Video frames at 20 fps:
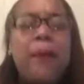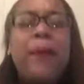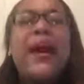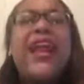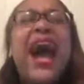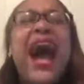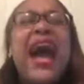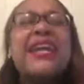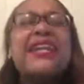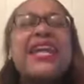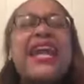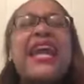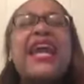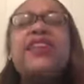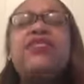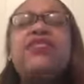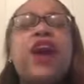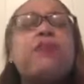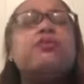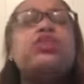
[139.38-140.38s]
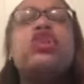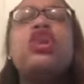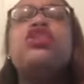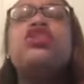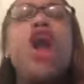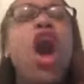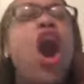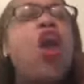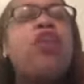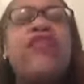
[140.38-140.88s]
But I need them to
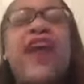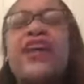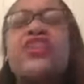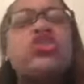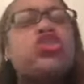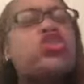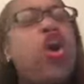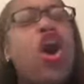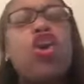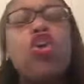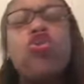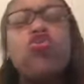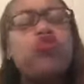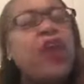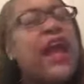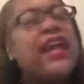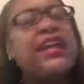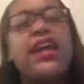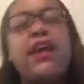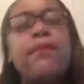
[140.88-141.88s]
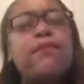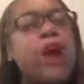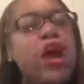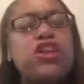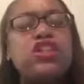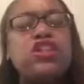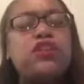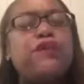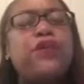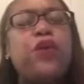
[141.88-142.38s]
know that you're great and
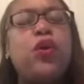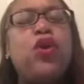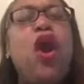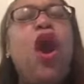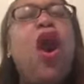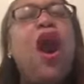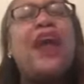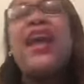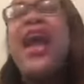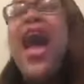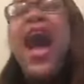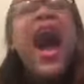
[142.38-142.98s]
merciful God.